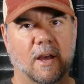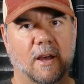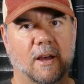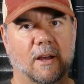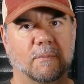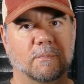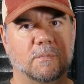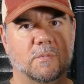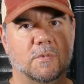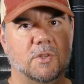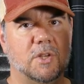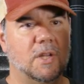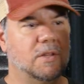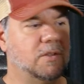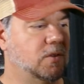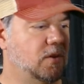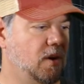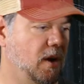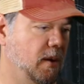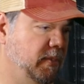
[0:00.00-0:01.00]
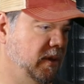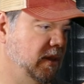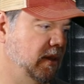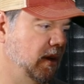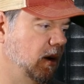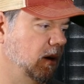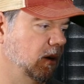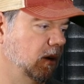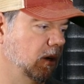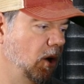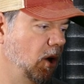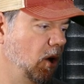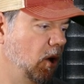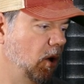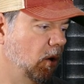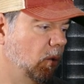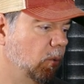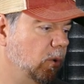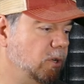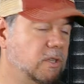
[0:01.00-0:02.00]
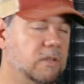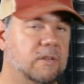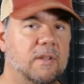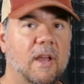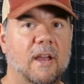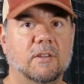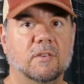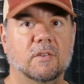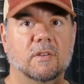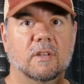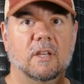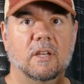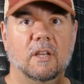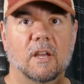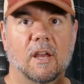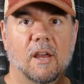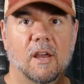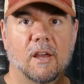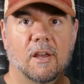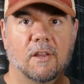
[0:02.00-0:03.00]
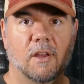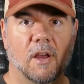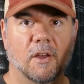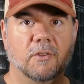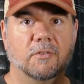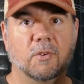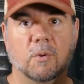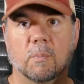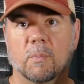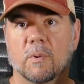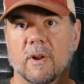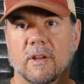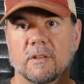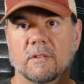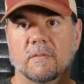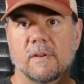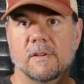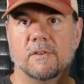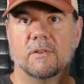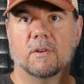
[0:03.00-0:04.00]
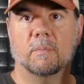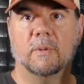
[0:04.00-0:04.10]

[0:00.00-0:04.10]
um, chin strap in there, which is actually a, a super nice feature,